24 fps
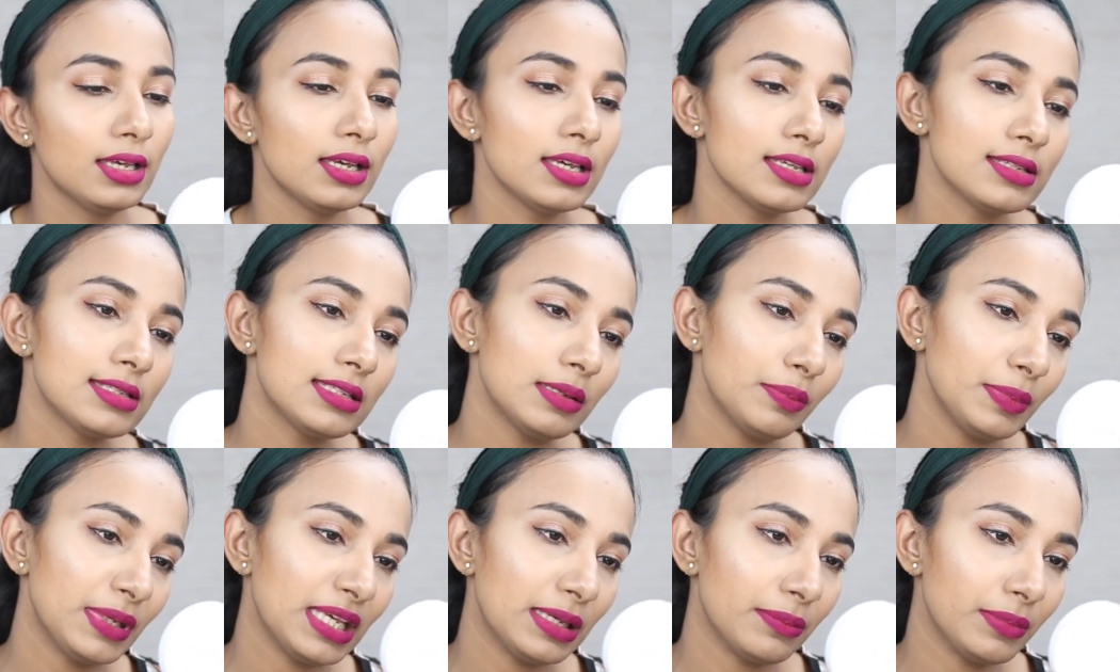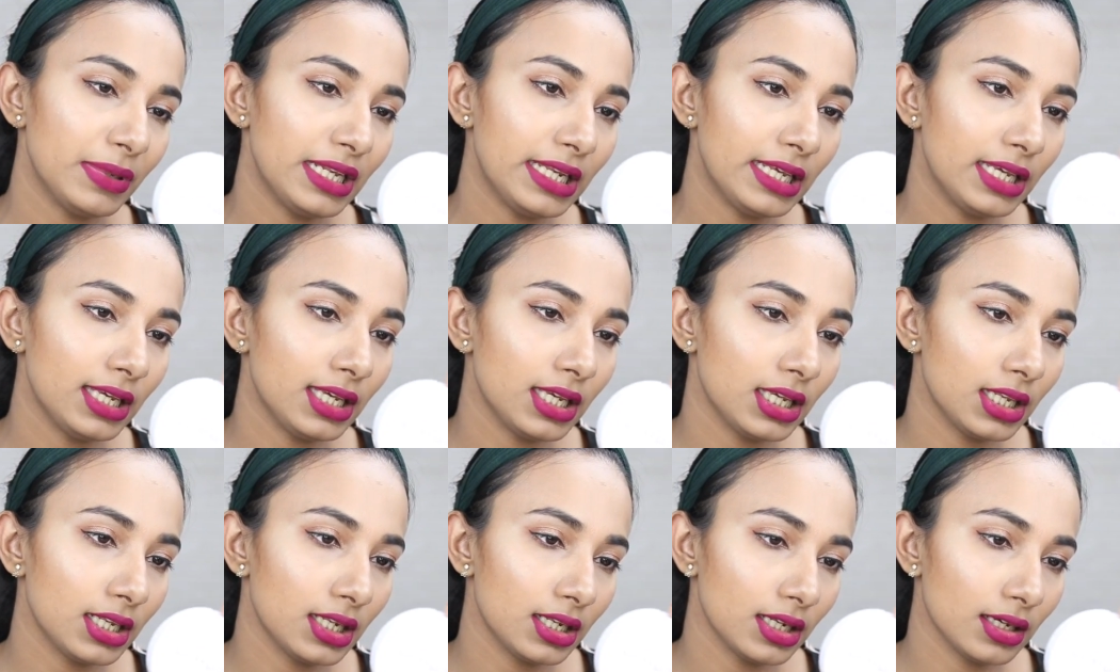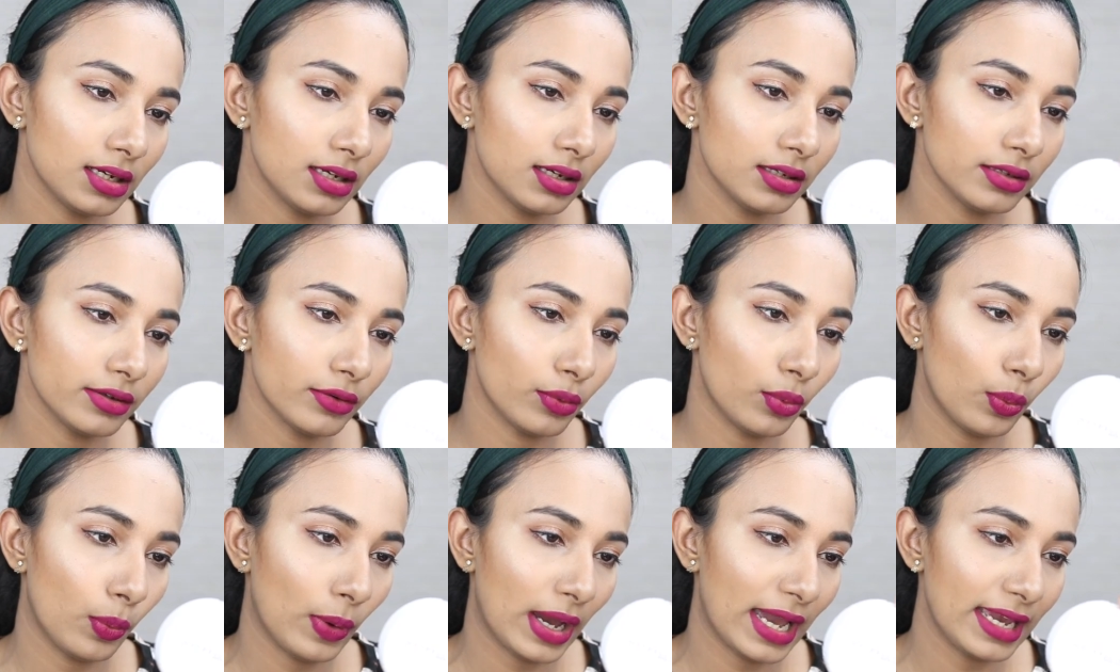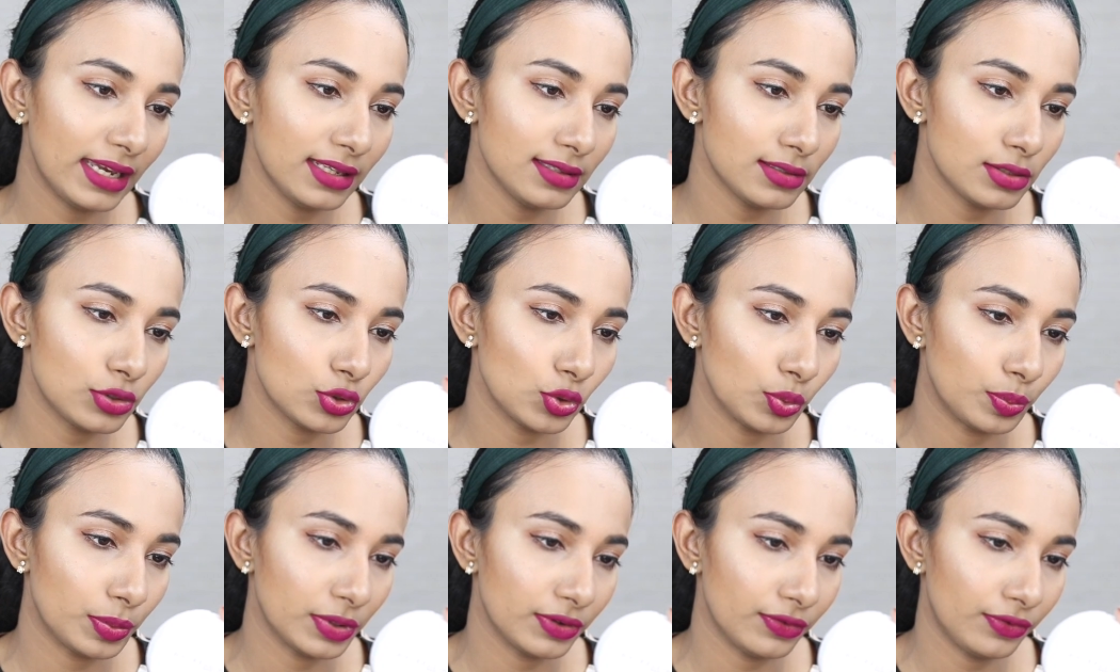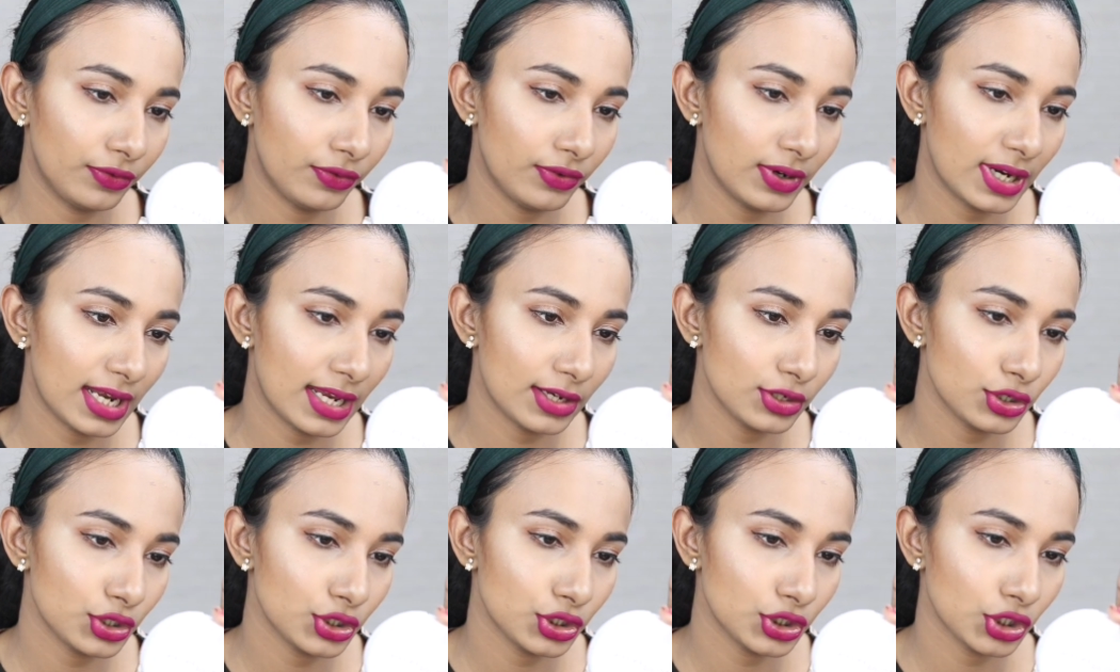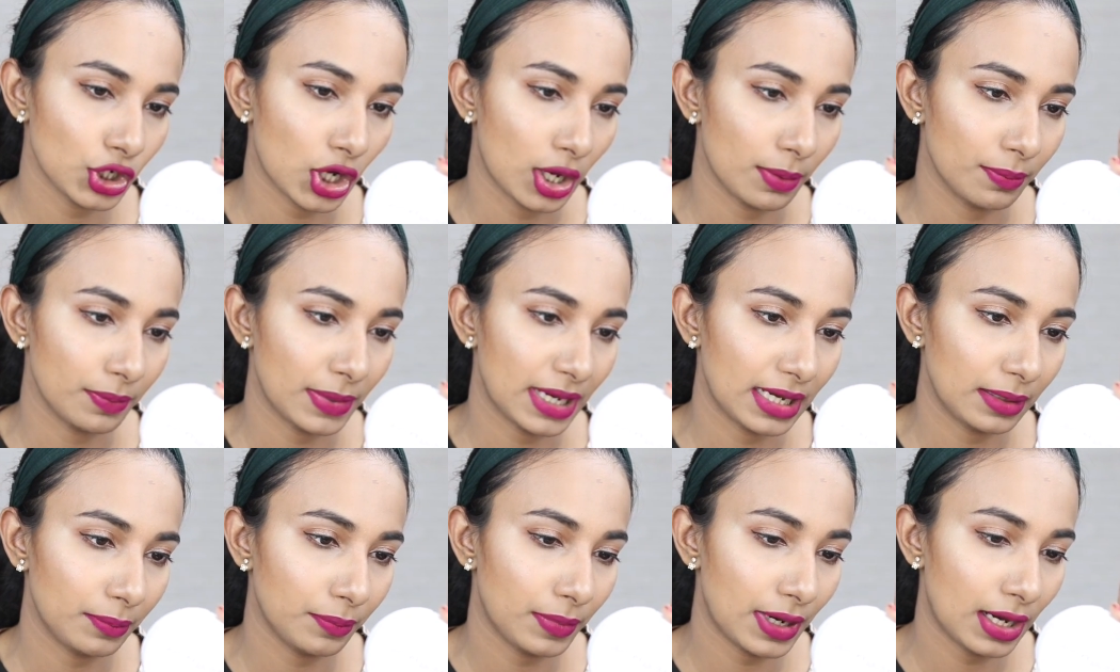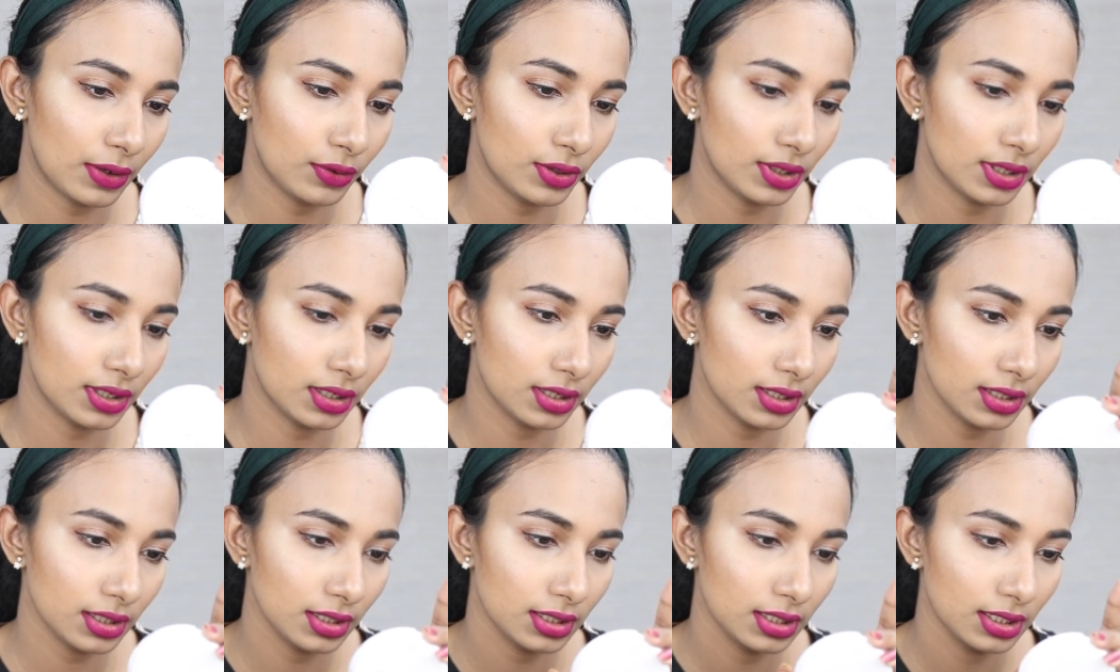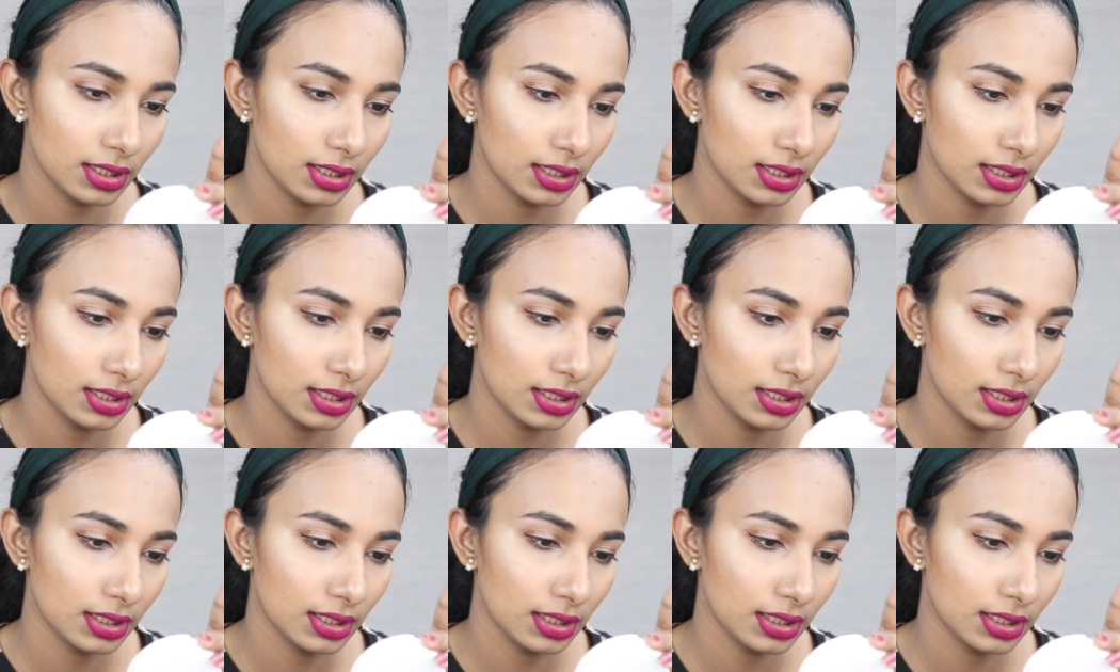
is the Maybelline White Super Fresh Compact Powder.